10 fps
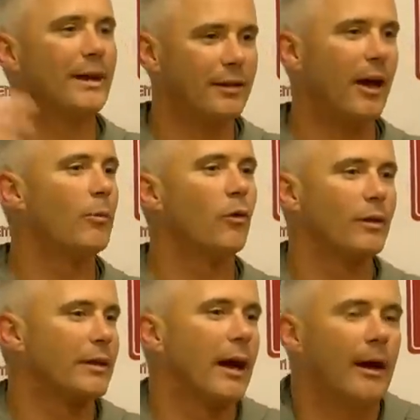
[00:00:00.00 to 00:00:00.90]
that time
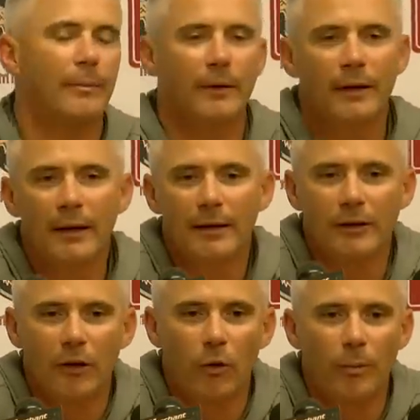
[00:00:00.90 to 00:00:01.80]
over time, and
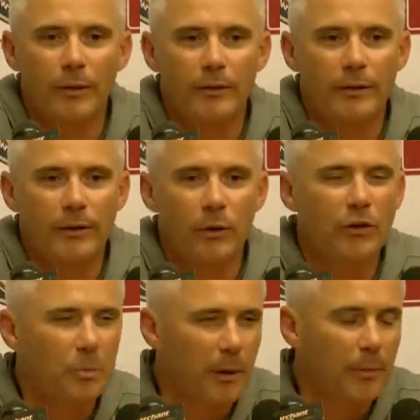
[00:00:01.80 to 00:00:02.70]
you know, but uh, you,
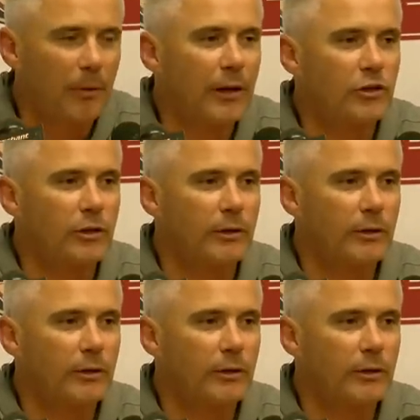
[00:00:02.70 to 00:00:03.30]
his preparation,